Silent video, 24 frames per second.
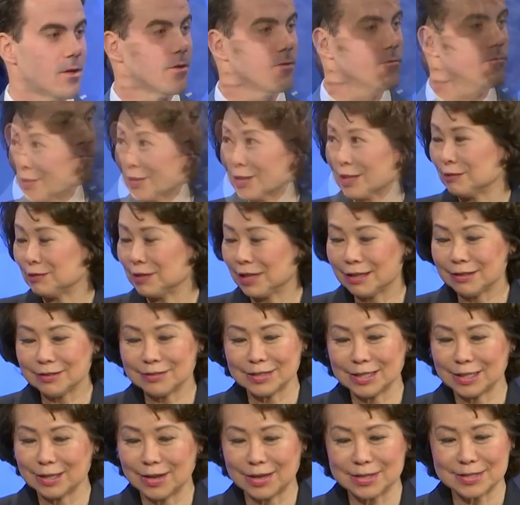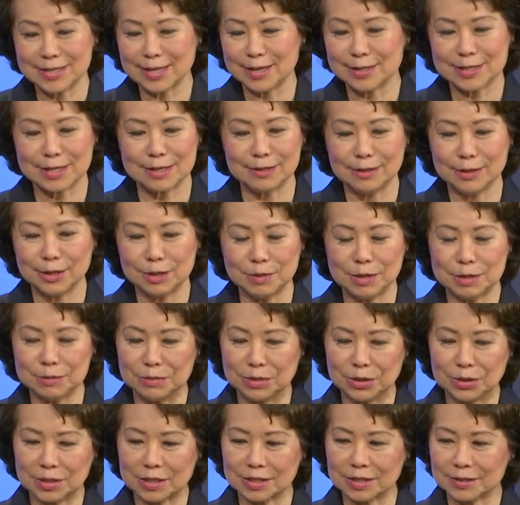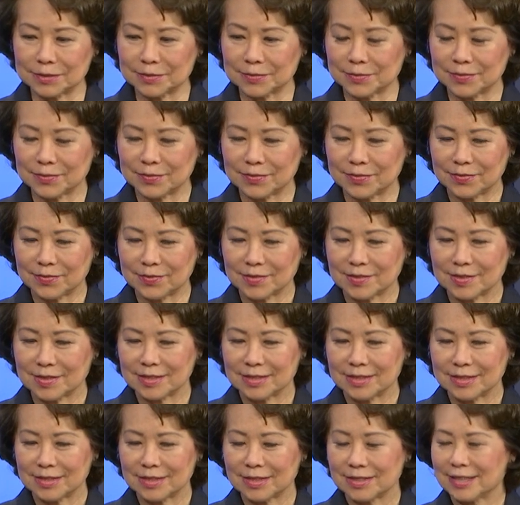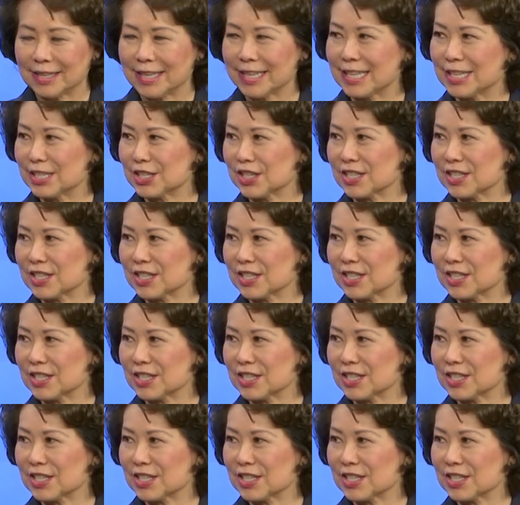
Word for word: say, I'll, you know, I'll say a little bit more. I can